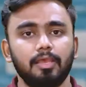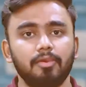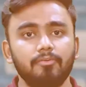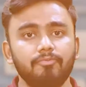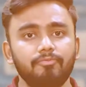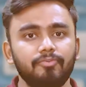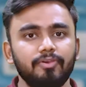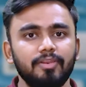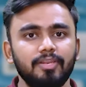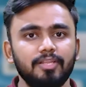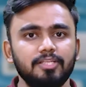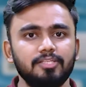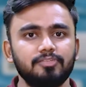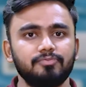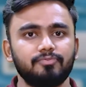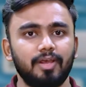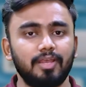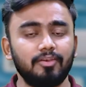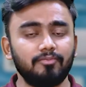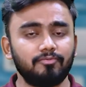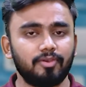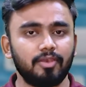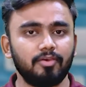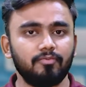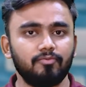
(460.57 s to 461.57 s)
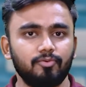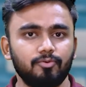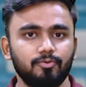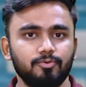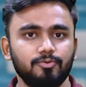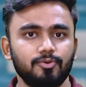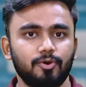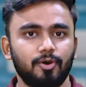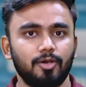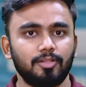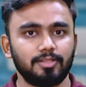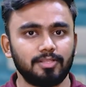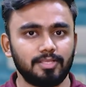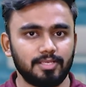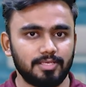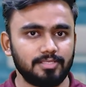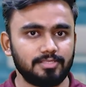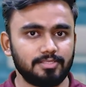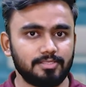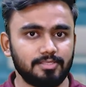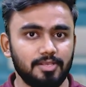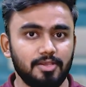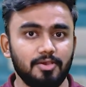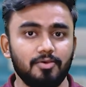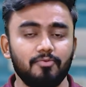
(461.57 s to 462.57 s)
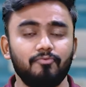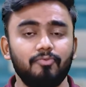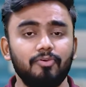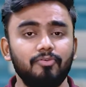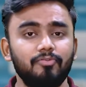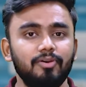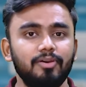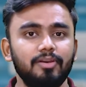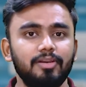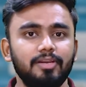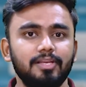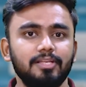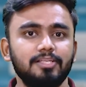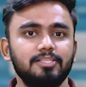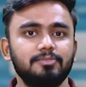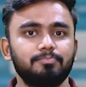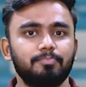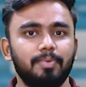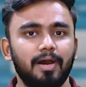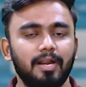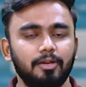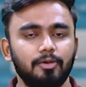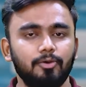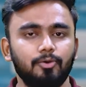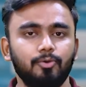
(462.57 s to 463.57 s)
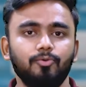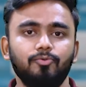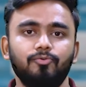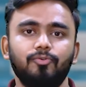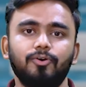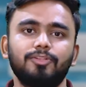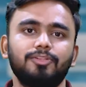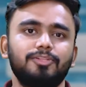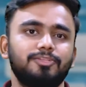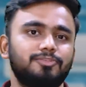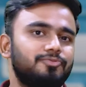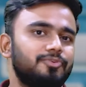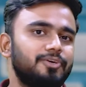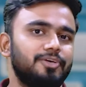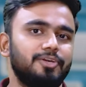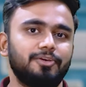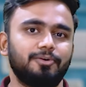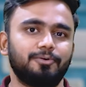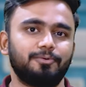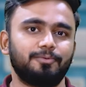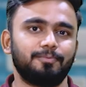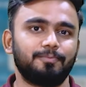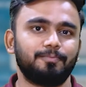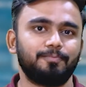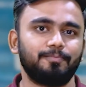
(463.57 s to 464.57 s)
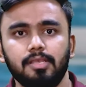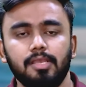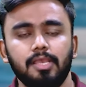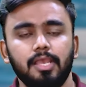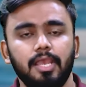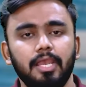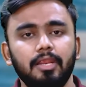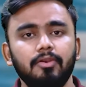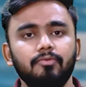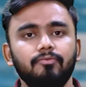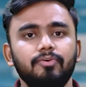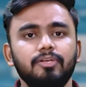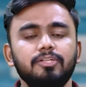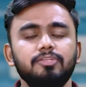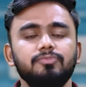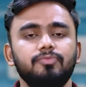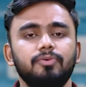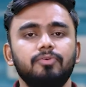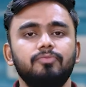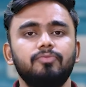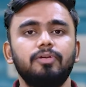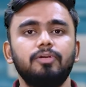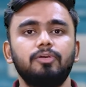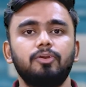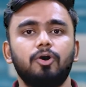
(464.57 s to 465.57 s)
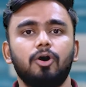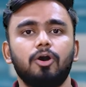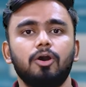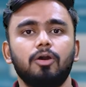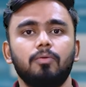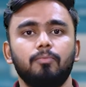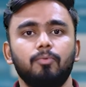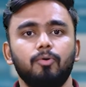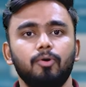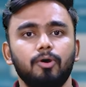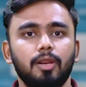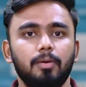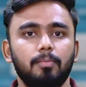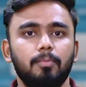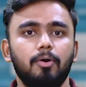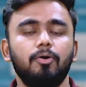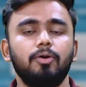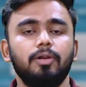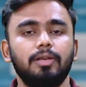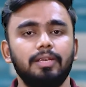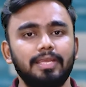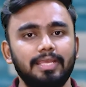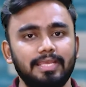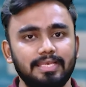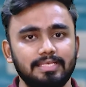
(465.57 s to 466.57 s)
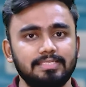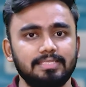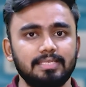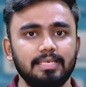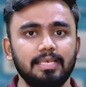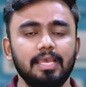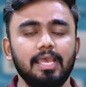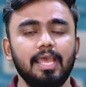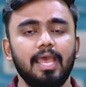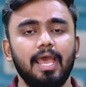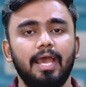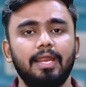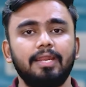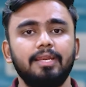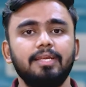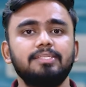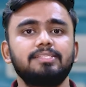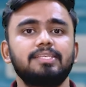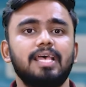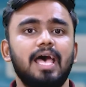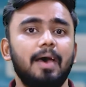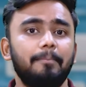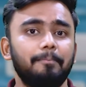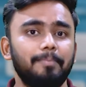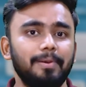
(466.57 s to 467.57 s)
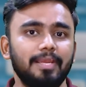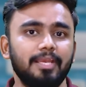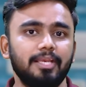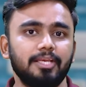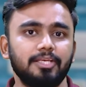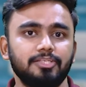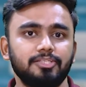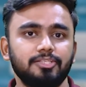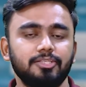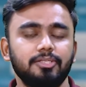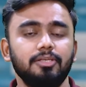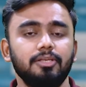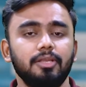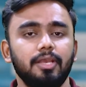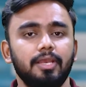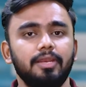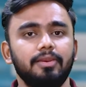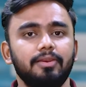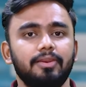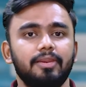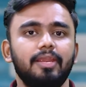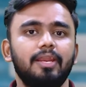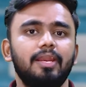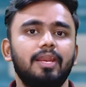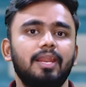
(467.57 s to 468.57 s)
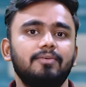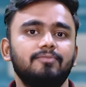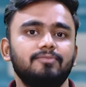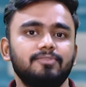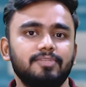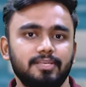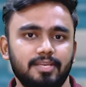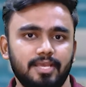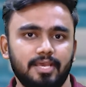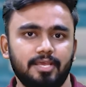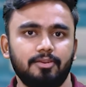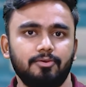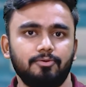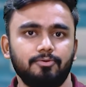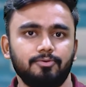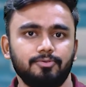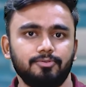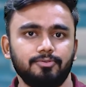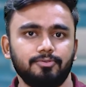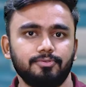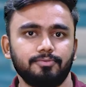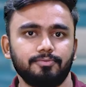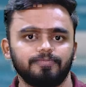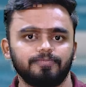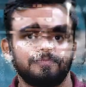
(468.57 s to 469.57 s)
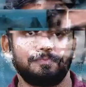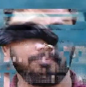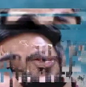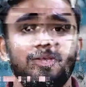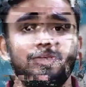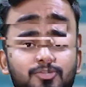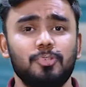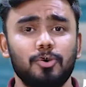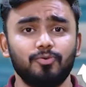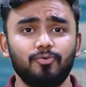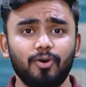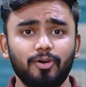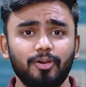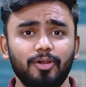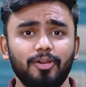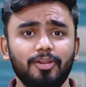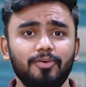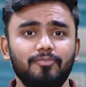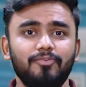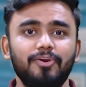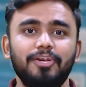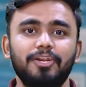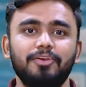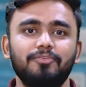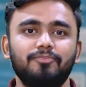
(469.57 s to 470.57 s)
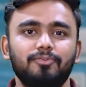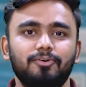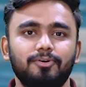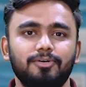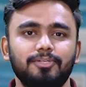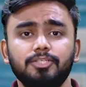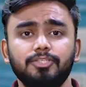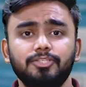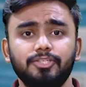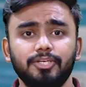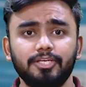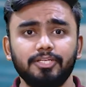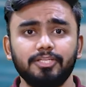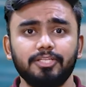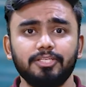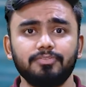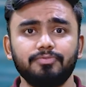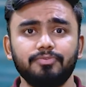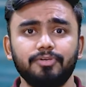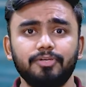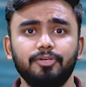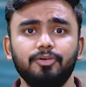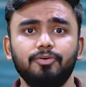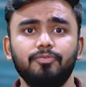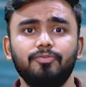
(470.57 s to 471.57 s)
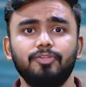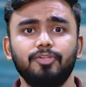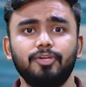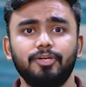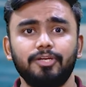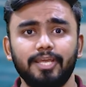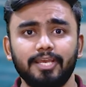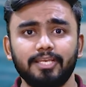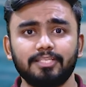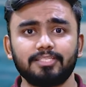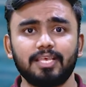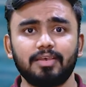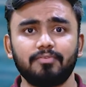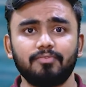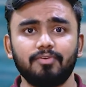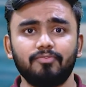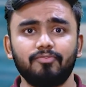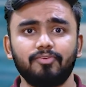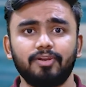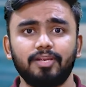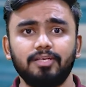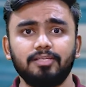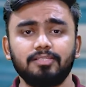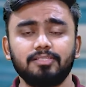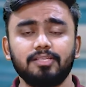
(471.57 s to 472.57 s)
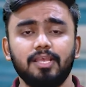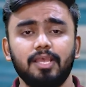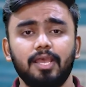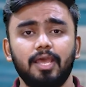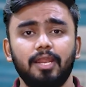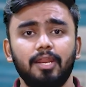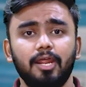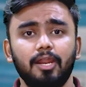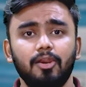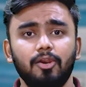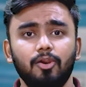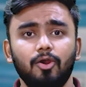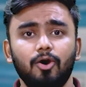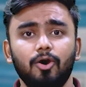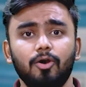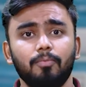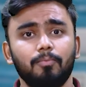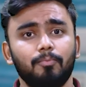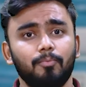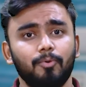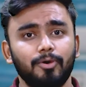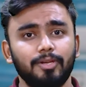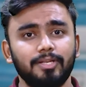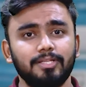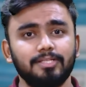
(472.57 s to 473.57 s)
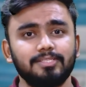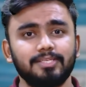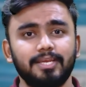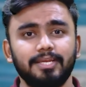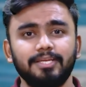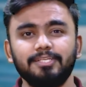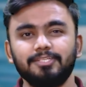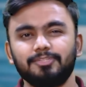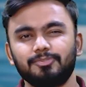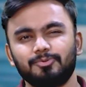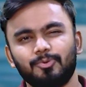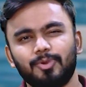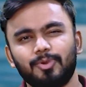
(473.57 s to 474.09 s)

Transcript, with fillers: If we reach five K views on this, we will release part two for this video, in which we will talk more about D S A and its application in real-life scenarios. So what are you waiting for? Share this video with your tech-savvy friends and unlock more insights